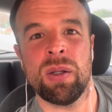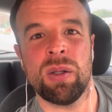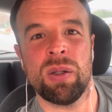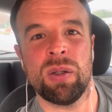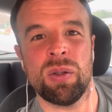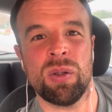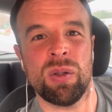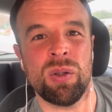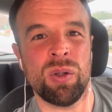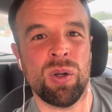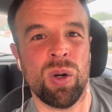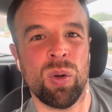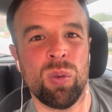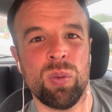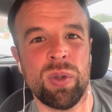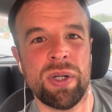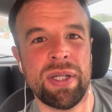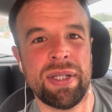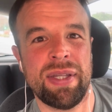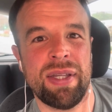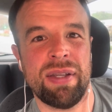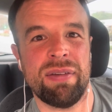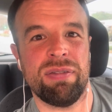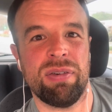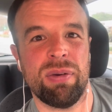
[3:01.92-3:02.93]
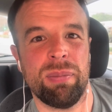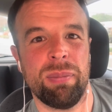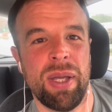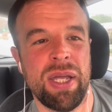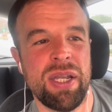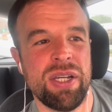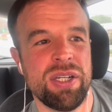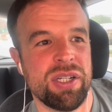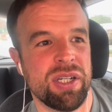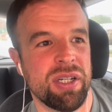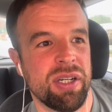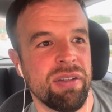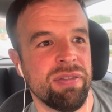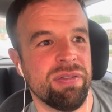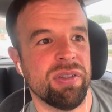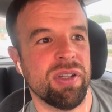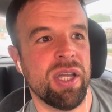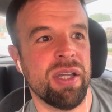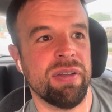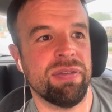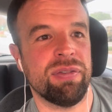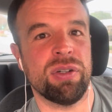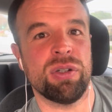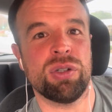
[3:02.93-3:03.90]
read the information.
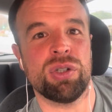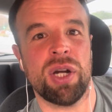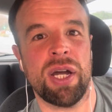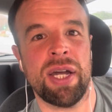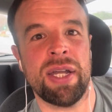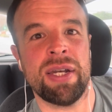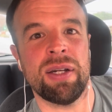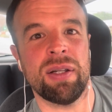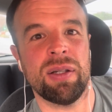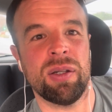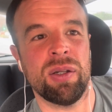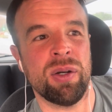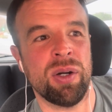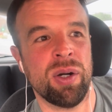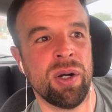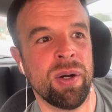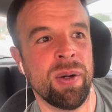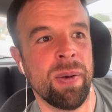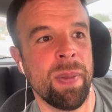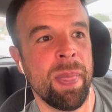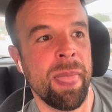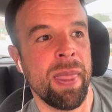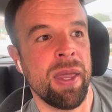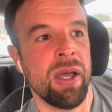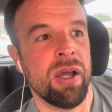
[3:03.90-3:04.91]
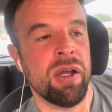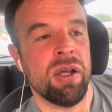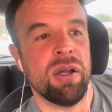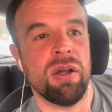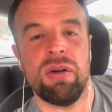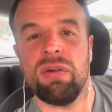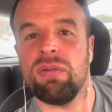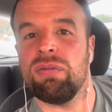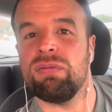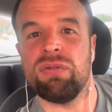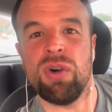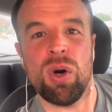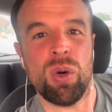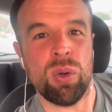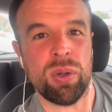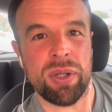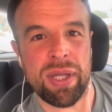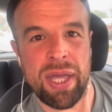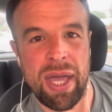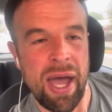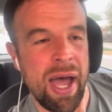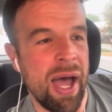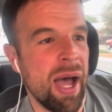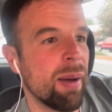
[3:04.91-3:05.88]
If you're trying to learn
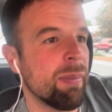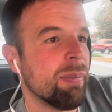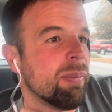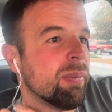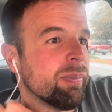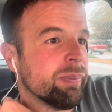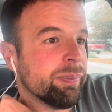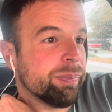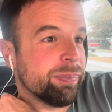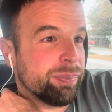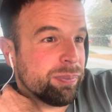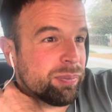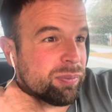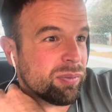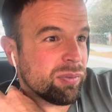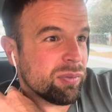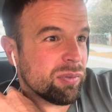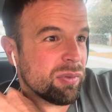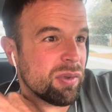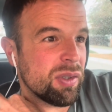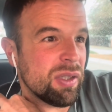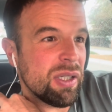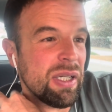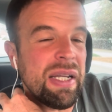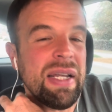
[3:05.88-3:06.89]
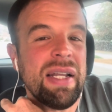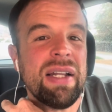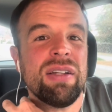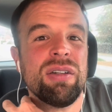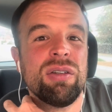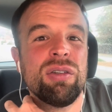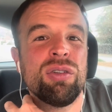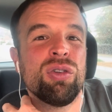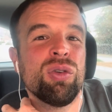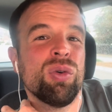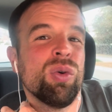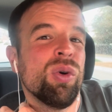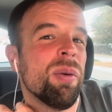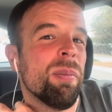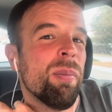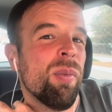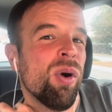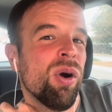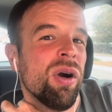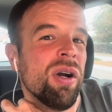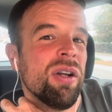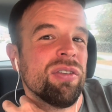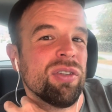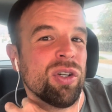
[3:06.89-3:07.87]
vocab, do it
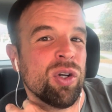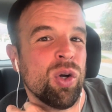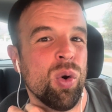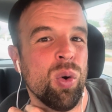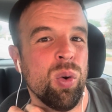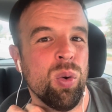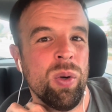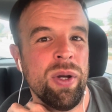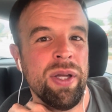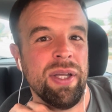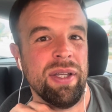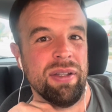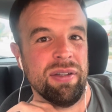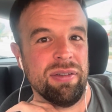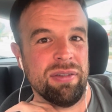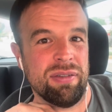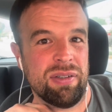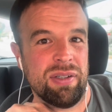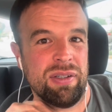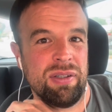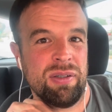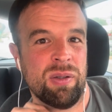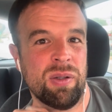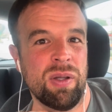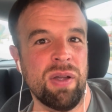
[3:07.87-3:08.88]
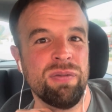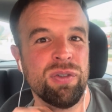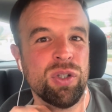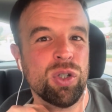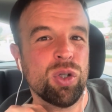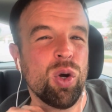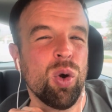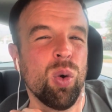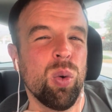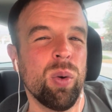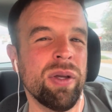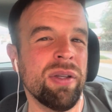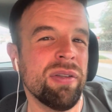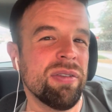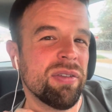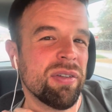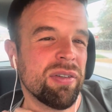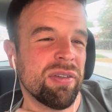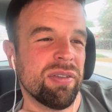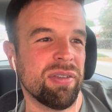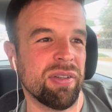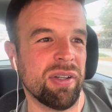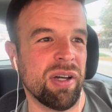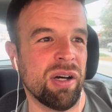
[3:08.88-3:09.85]
more as a quiz. If you quiz
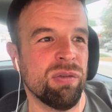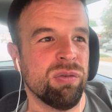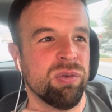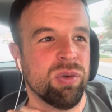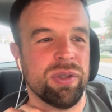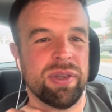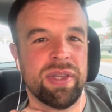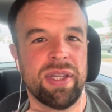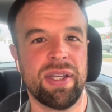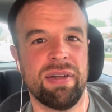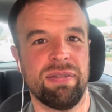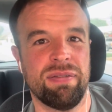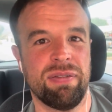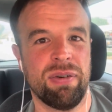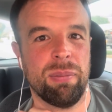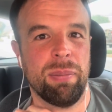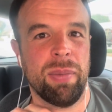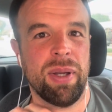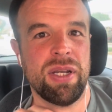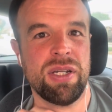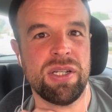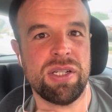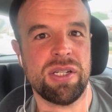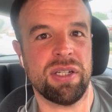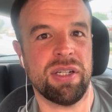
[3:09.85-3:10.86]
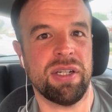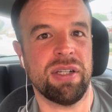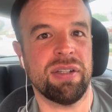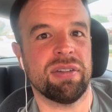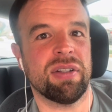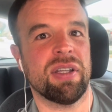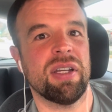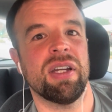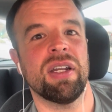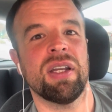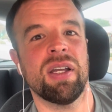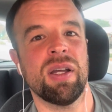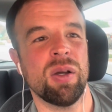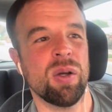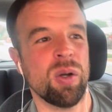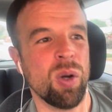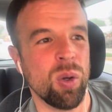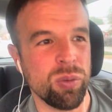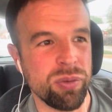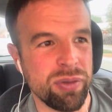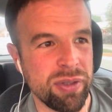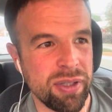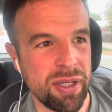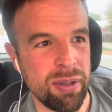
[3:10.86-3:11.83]
yourself with the information, it's going to go
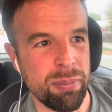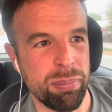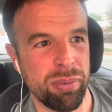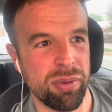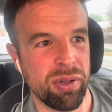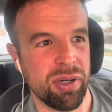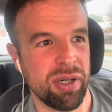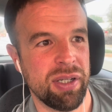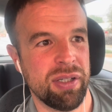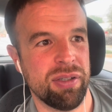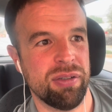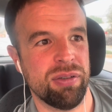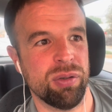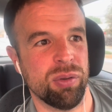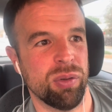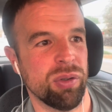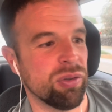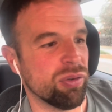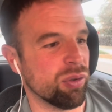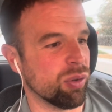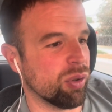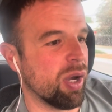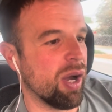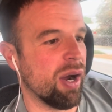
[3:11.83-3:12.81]
deeper into it. So